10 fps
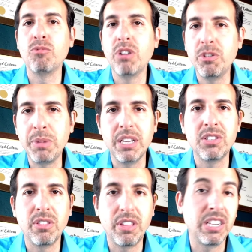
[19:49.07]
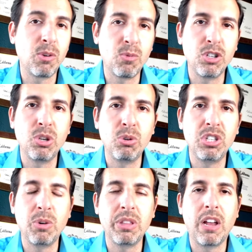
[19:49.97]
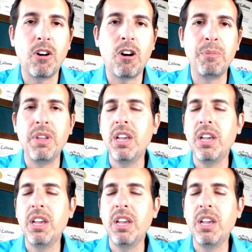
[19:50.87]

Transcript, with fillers: arrhythmias and things that were associated with that arm.